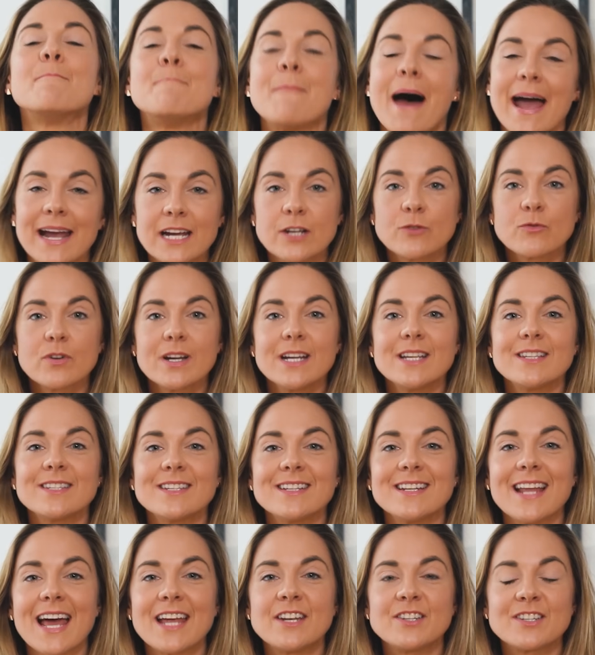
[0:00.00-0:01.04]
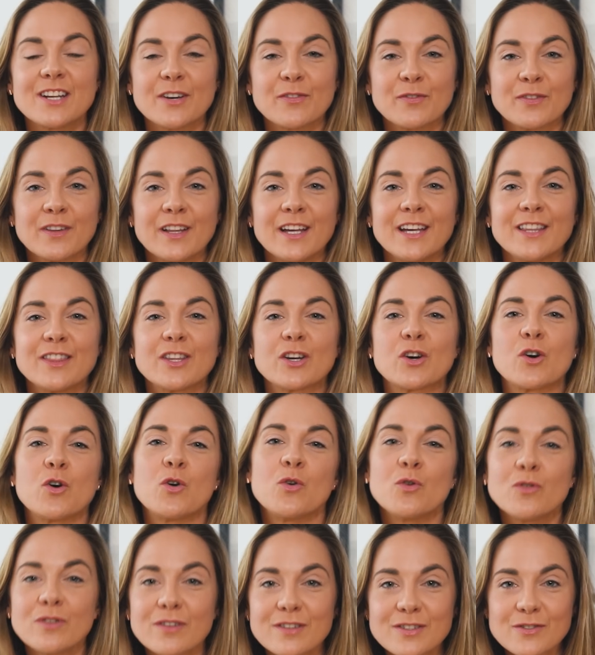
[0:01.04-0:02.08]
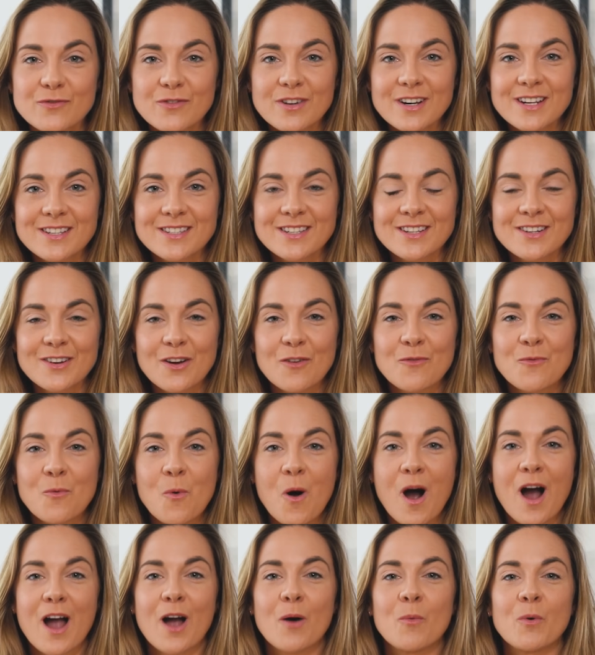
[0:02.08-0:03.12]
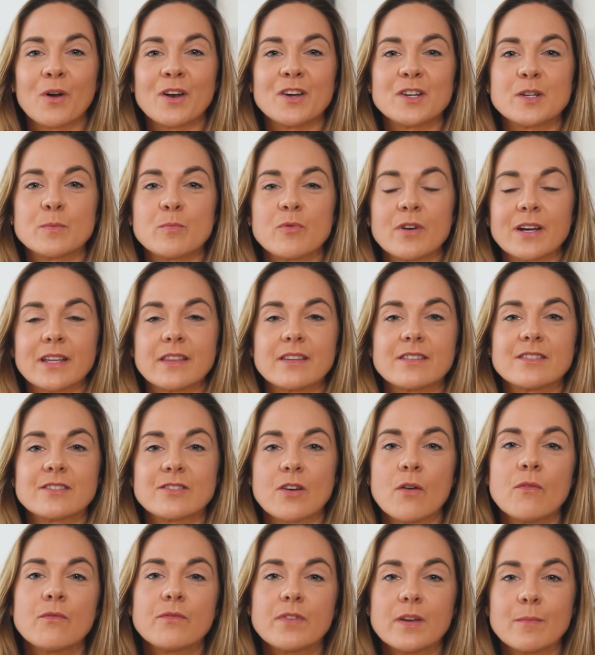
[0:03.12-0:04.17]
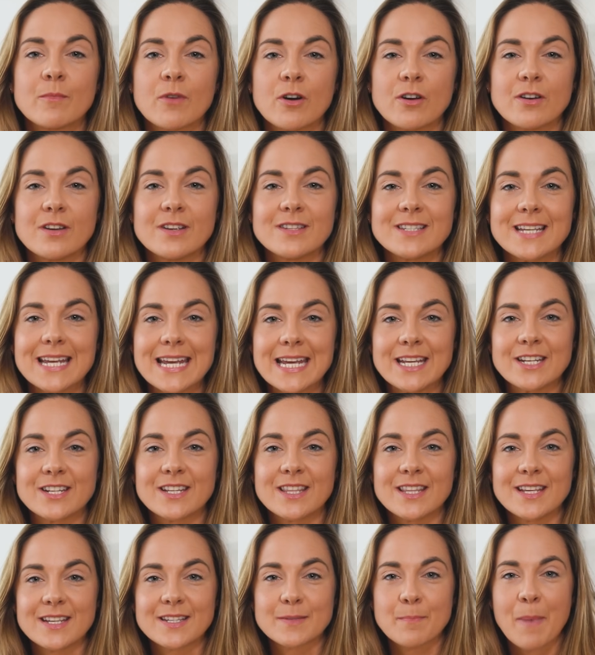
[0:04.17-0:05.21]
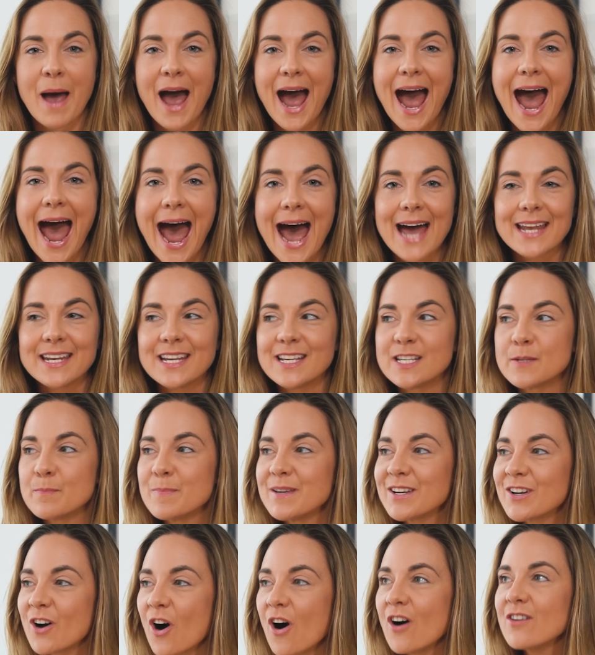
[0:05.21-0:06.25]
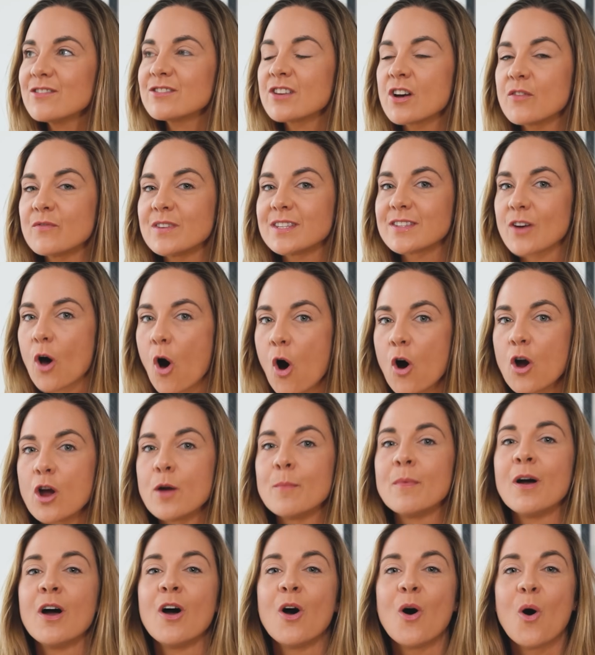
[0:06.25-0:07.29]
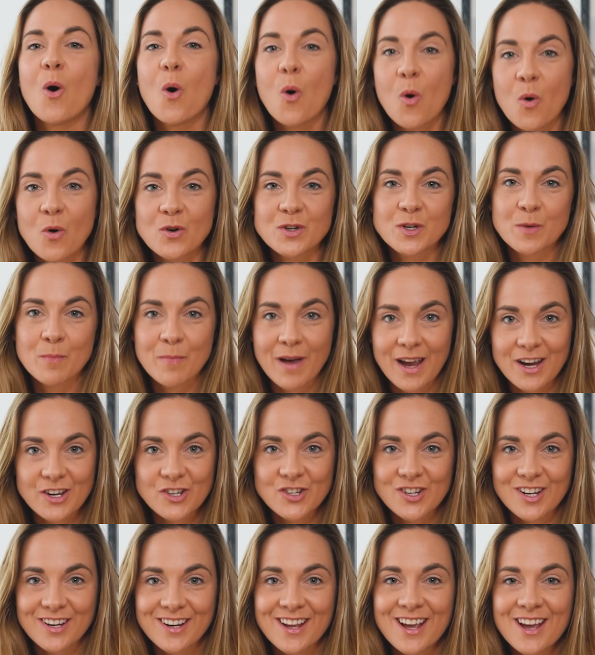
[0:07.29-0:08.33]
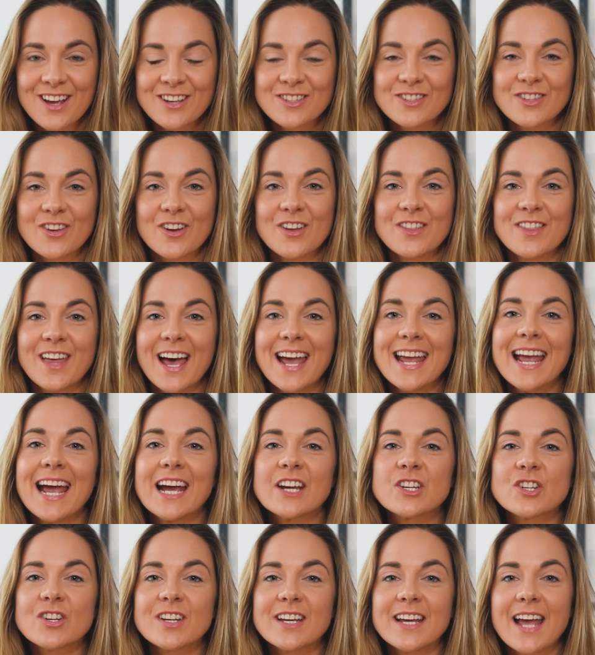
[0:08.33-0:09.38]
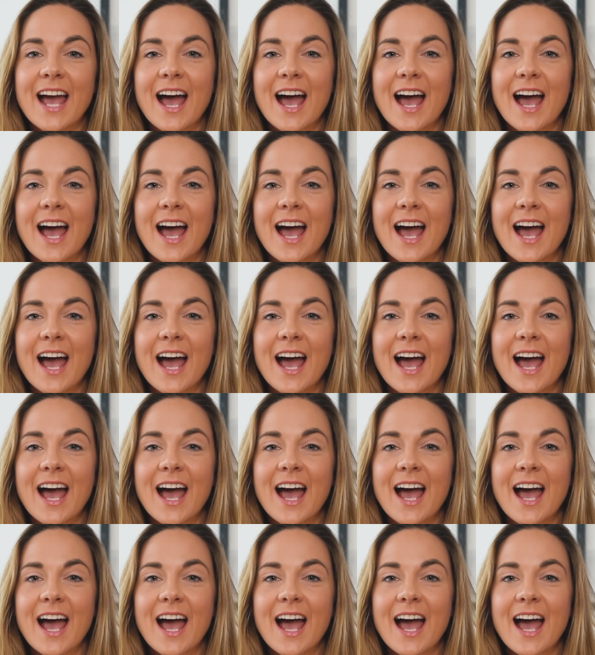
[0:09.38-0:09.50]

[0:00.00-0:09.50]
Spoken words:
main reason, and definitely the coolest reason of why I wanted to bring the Somfy motors into this pad is because of its home automation. So they actually